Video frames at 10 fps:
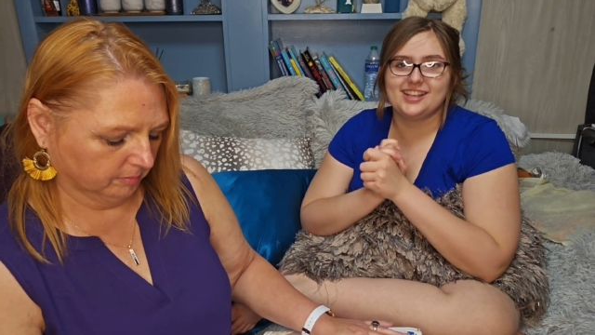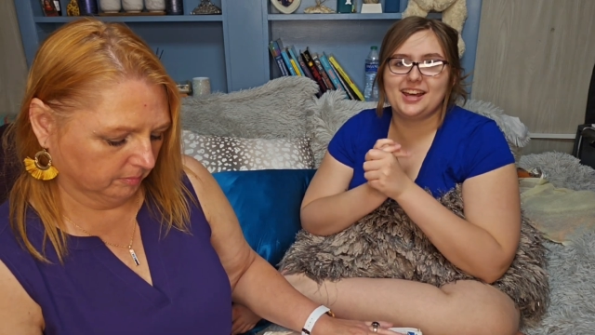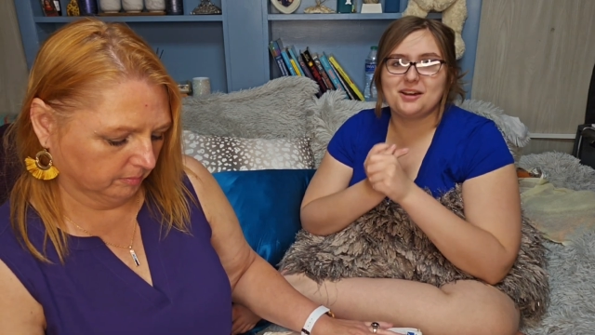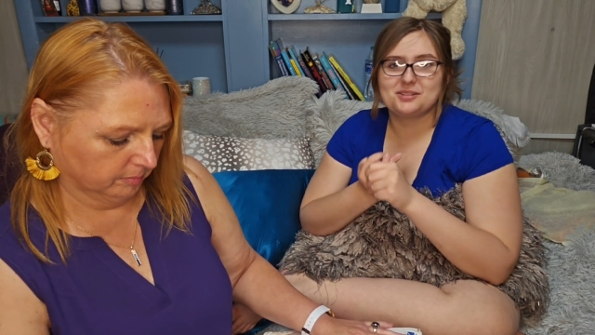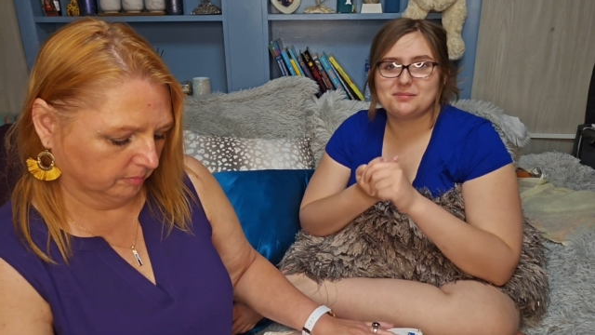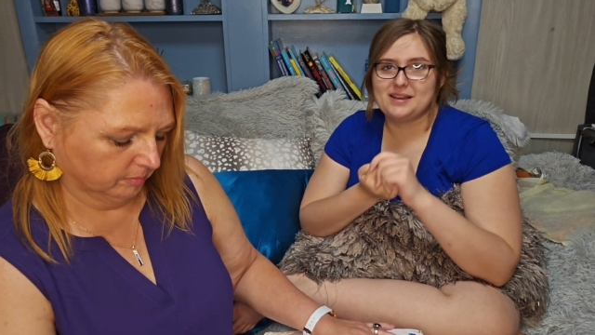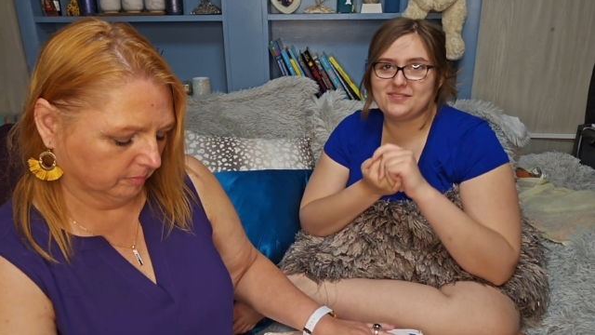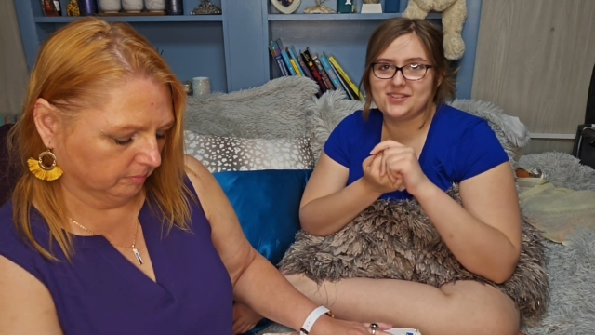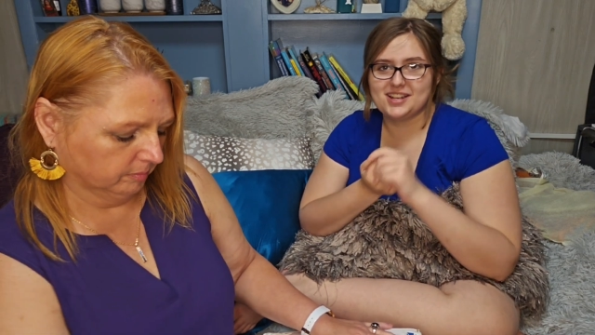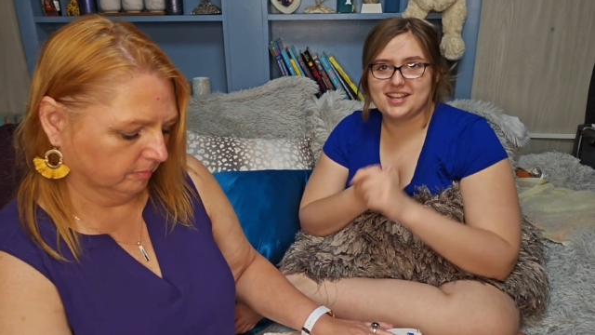Speaker 1: shout out to
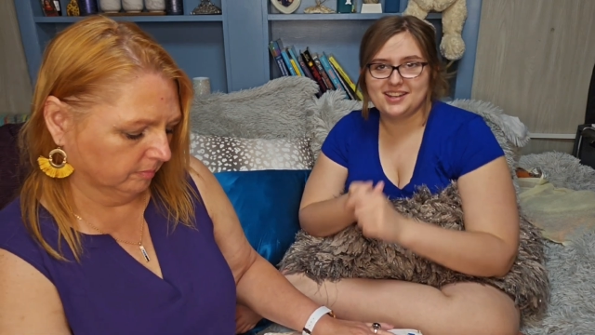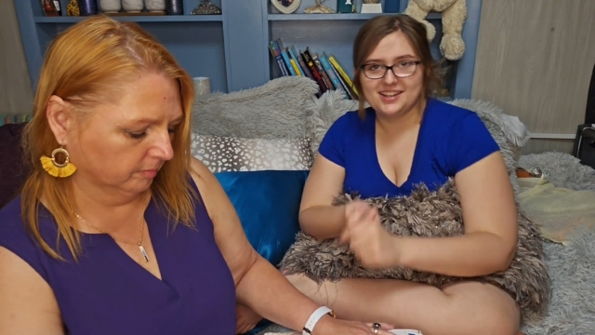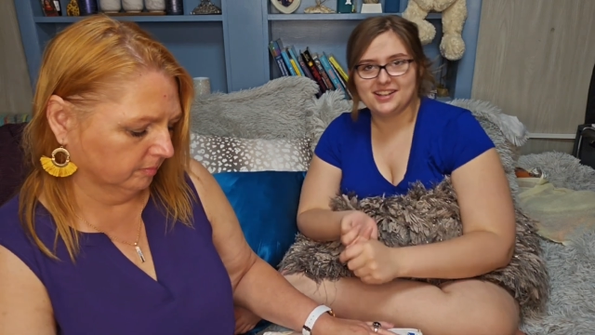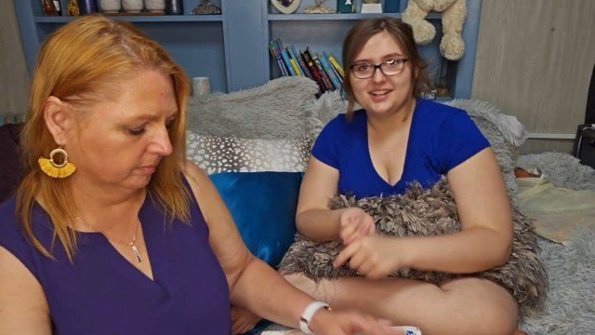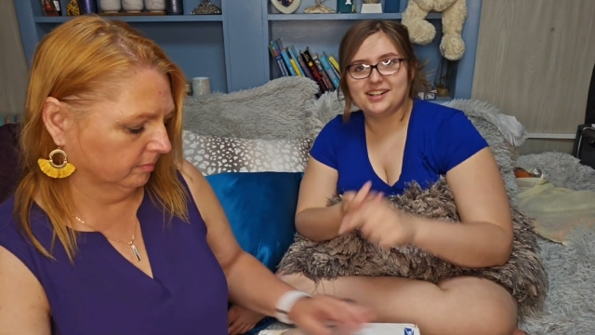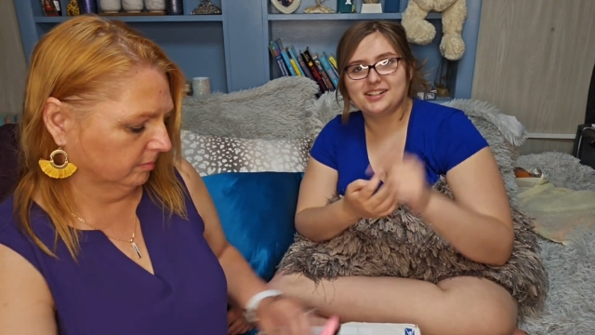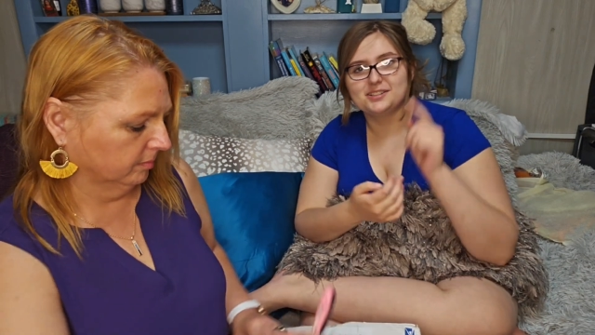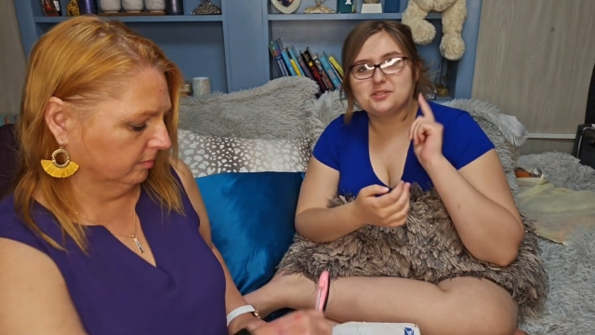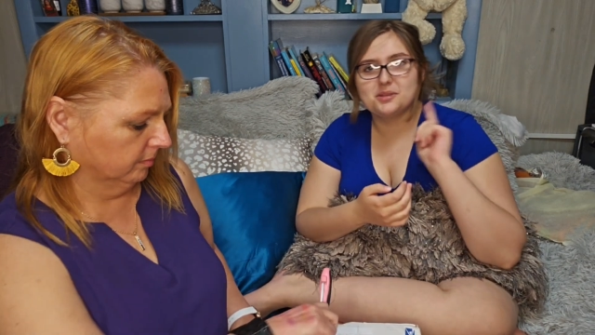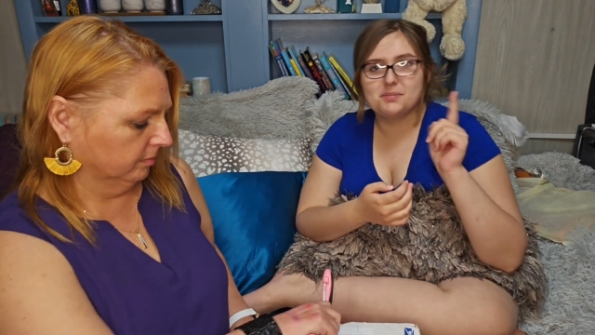my friend
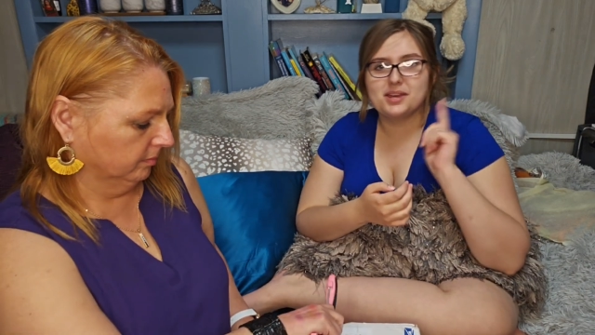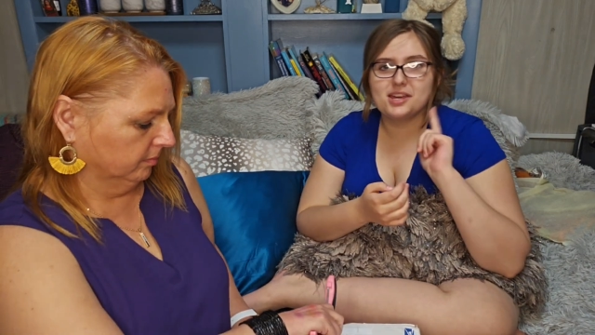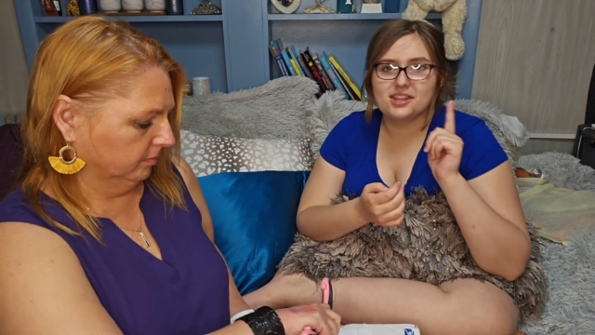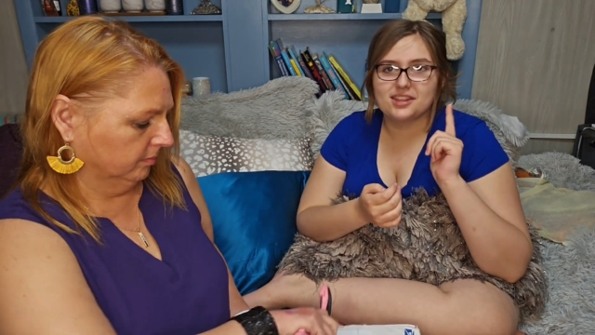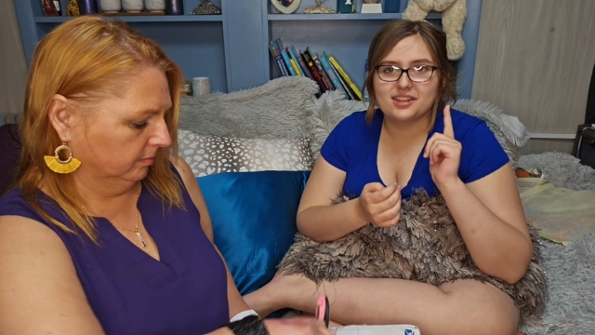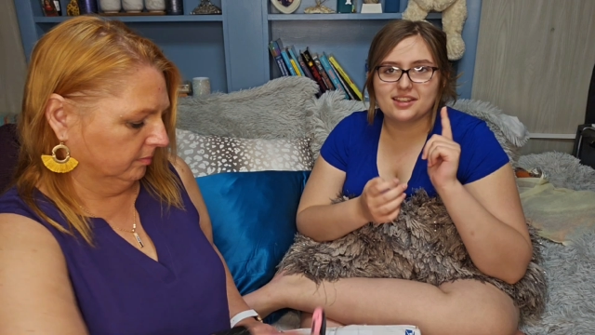Elizabeth